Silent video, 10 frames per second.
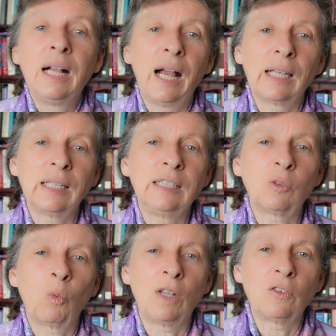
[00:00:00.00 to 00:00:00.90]
at
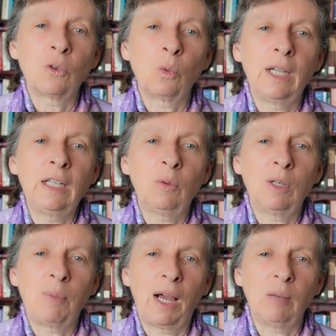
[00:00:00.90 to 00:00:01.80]
least once a week
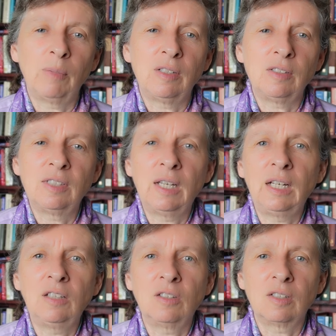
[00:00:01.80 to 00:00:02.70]
when Parliament is
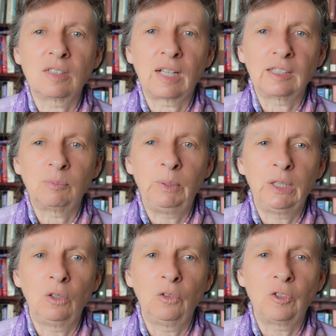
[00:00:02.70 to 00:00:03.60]
sitting to discuss
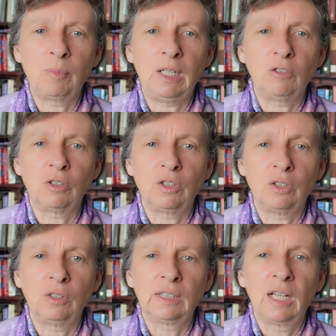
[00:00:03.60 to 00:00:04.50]
bills to be
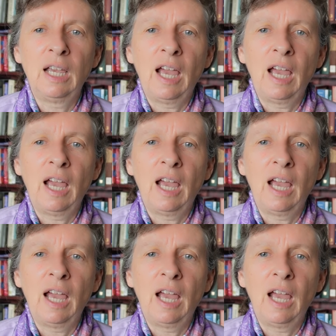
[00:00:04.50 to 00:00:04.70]
introduced,